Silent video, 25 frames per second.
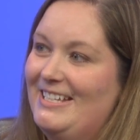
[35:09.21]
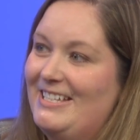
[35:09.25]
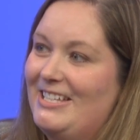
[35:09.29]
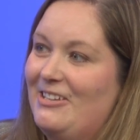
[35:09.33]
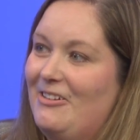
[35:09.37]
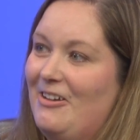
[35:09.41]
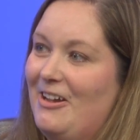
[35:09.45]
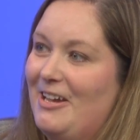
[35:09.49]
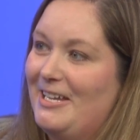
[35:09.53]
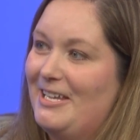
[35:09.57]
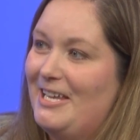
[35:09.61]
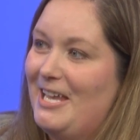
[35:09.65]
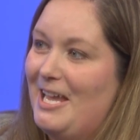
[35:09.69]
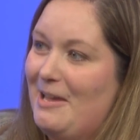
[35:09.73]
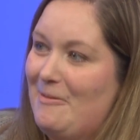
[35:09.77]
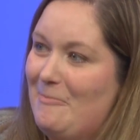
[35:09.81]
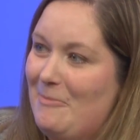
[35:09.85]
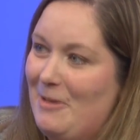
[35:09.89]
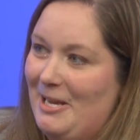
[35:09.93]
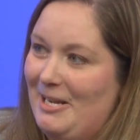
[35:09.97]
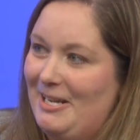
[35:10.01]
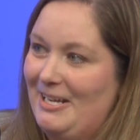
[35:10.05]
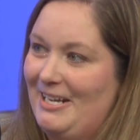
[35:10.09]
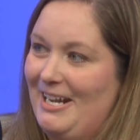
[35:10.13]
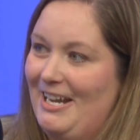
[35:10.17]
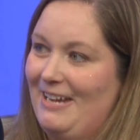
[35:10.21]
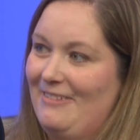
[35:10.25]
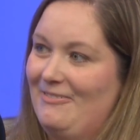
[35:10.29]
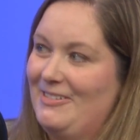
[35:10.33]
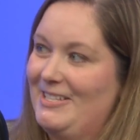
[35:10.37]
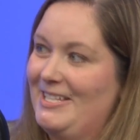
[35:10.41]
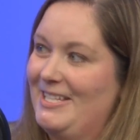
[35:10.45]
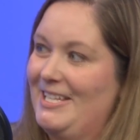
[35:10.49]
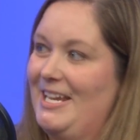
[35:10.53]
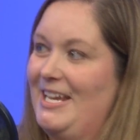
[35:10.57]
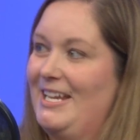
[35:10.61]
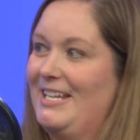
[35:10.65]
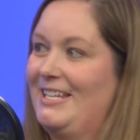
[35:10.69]
So I came in and I
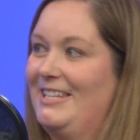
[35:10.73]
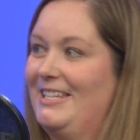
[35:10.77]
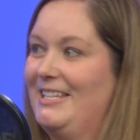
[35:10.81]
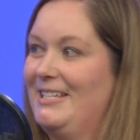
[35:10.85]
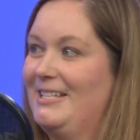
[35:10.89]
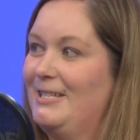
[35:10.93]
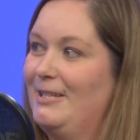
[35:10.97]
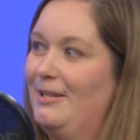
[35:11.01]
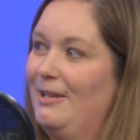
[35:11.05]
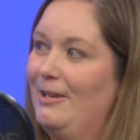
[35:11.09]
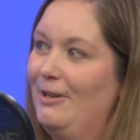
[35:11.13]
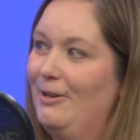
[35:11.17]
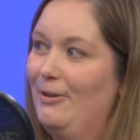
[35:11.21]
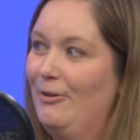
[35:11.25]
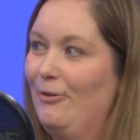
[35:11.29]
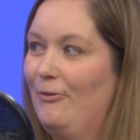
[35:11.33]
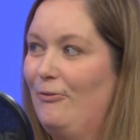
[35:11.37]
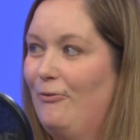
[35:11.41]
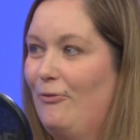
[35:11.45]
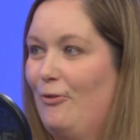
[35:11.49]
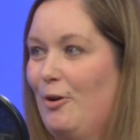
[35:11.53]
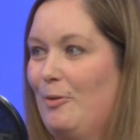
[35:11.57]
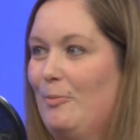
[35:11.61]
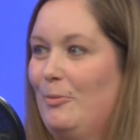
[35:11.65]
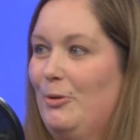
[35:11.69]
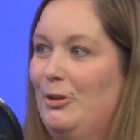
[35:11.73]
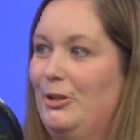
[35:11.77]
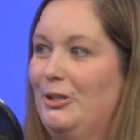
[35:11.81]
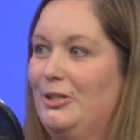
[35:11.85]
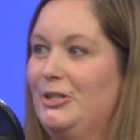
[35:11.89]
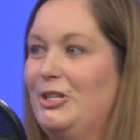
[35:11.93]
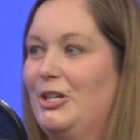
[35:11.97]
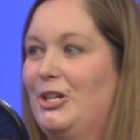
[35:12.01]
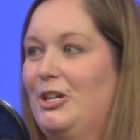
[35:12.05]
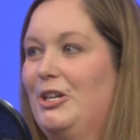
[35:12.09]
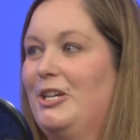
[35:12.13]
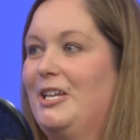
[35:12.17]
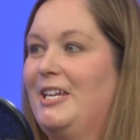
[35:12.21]
was like this formal
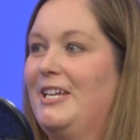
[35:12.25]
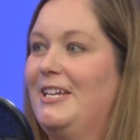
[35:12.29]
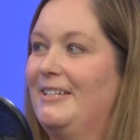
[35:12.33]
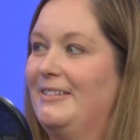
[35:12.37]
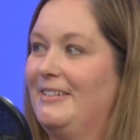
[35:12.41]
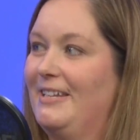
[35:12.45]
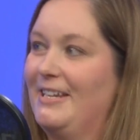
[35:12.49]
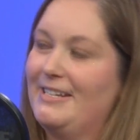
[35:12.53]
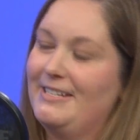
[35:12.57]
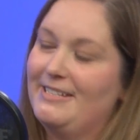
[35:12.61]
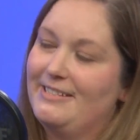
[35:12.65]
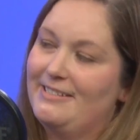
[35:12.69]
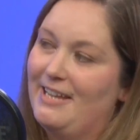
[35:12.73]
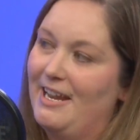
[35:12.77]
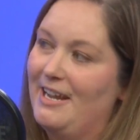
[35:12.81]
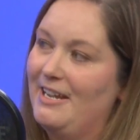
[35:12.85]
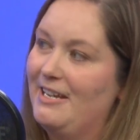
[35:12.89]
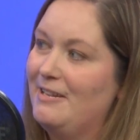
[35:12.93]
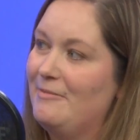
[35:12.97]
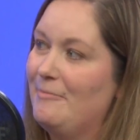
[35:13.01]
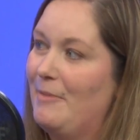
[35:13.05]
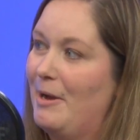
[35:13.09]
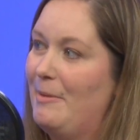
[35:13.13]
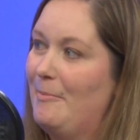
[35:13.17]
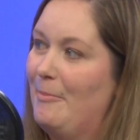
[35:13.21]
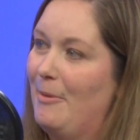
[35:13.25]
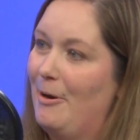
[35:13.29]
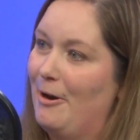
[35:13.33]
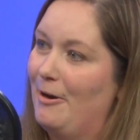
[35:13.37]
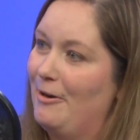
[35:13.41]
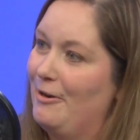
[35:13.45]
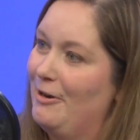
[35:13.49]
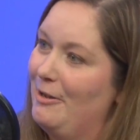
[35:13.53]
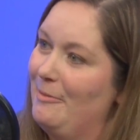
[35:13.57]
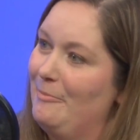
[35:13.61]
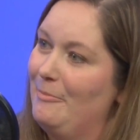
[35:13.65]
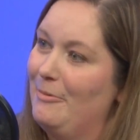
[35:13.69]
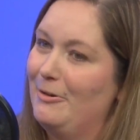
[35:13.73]
attorney and like citing my bar
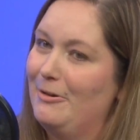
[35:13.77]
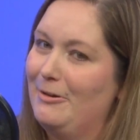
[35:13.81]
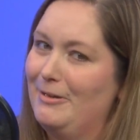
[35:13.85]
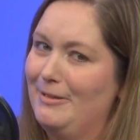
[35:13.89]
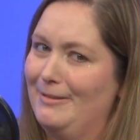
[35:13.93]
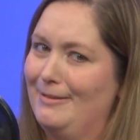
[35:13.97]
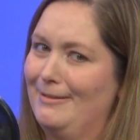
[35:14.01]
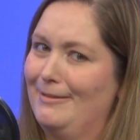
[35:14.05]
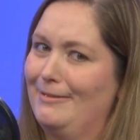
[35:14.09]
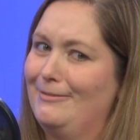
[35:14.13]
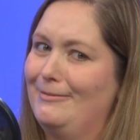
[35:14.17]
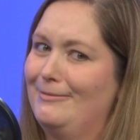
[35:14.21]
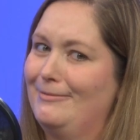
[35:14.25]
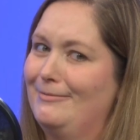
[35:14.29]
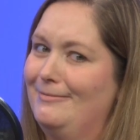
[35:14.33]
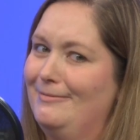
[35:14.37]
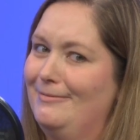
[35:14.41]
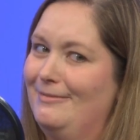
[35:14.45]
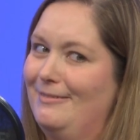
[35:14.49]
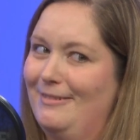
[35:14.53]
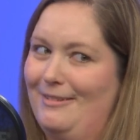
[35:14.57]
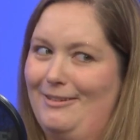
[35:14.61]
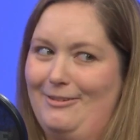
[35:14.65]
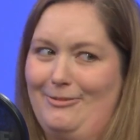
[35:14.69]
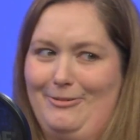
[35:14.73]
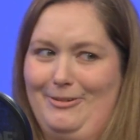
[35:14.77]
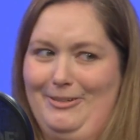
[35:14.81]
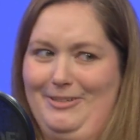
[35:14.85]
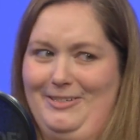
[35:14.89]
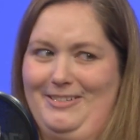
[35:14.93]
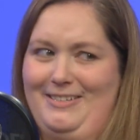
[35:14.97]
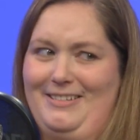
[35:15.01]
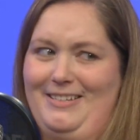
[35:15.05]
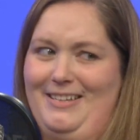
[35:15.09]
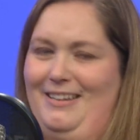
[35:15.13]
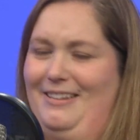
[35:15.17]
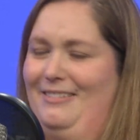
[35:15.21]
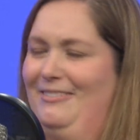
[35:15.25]
number, and the court
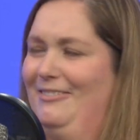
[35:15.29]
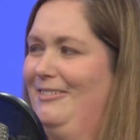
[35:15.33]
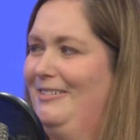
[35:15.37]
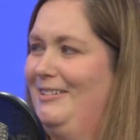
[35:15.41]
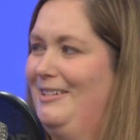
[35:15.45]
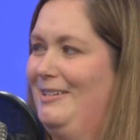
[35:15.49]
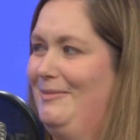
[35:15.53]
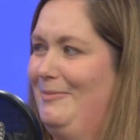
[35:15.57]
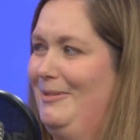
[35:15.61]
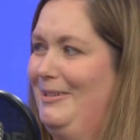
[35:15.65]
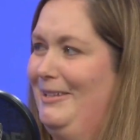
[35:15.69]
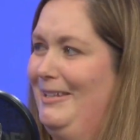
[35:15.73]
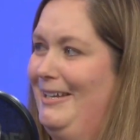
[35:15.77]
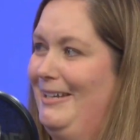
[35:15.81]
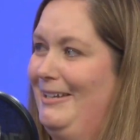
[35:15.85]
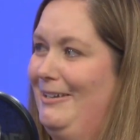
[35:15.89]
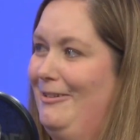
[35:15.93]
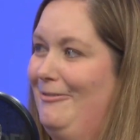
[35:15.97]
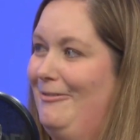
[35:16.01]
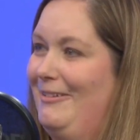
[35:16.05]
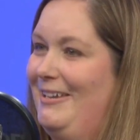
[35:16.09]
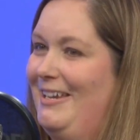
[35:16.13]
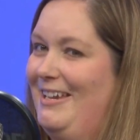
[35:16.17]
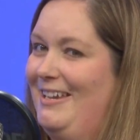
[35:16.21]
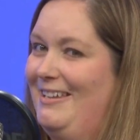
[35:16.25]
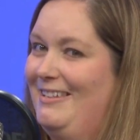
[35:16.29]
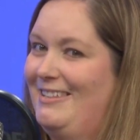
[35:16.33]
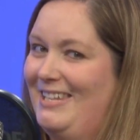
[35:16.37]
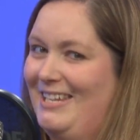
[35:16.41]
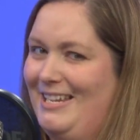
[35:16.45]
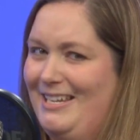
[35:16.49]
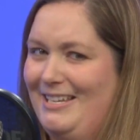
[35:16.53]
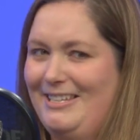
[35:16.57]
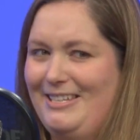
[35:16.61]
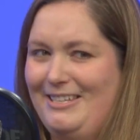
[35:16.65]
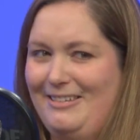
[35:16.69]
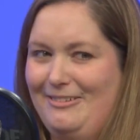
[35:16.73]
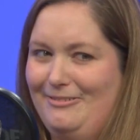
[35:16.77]
just kind of looked at me like, okay,
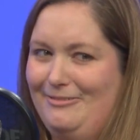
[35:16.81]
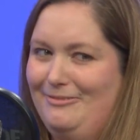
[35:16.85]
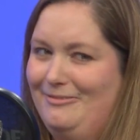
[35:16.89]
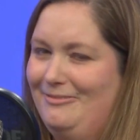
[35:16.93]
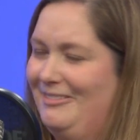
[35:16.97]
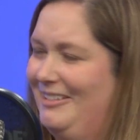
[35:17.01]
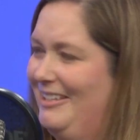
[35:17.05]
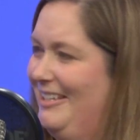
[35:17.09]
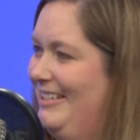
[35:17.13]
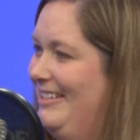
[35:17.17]
thank you. Like,